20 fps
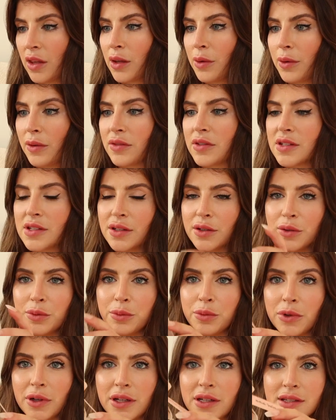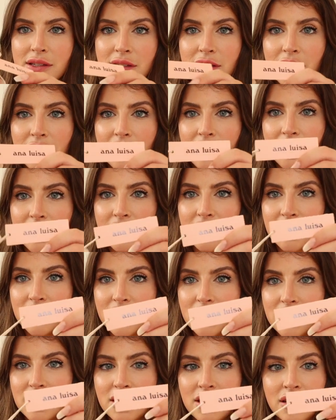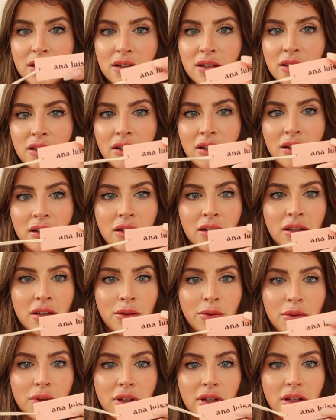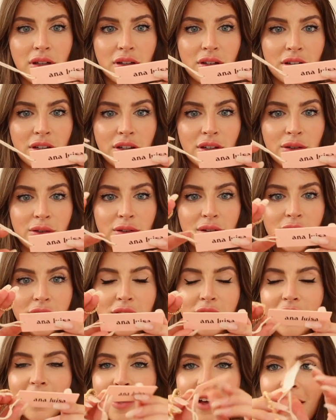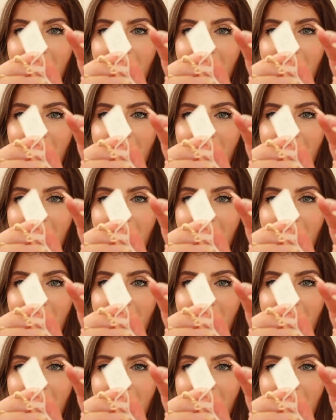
I have this little bracelet another cute little